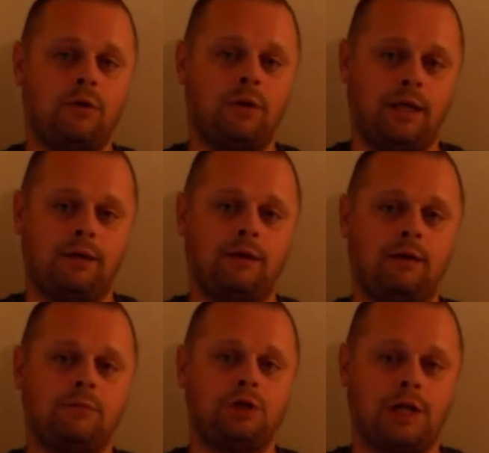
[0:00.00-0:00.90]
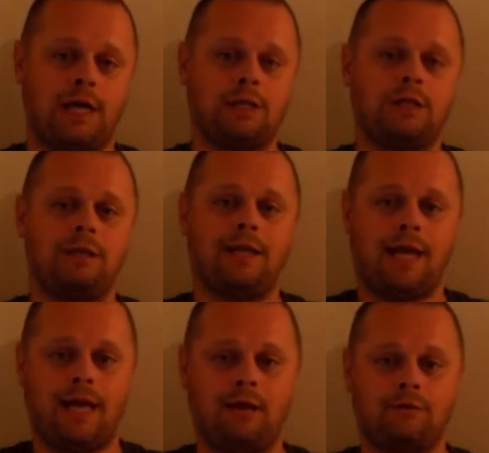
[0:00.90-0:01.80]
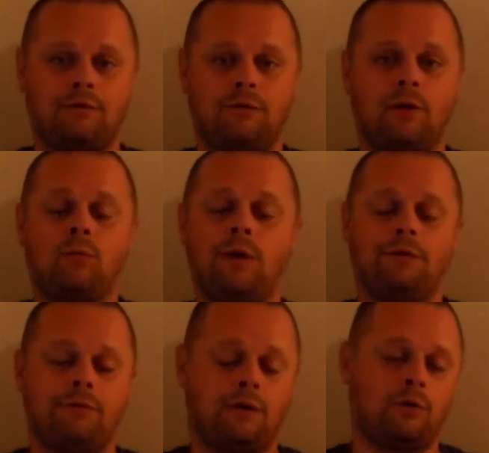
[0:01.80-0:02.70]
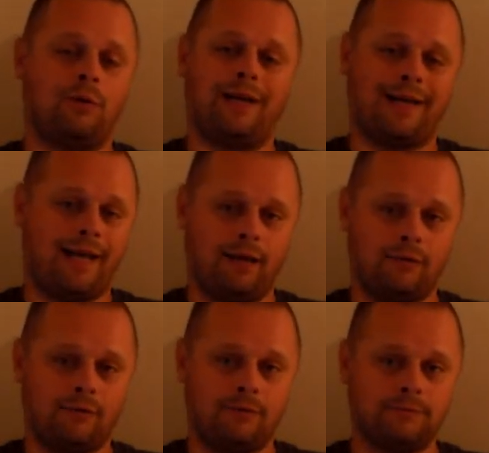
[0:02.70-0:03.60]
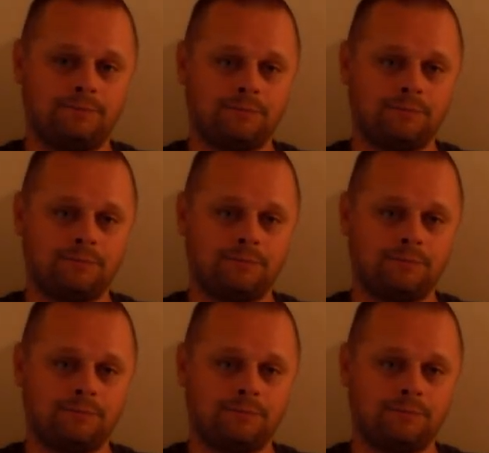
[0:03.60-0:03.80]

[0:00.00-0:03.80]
you end up changing the answer that was the correct answer.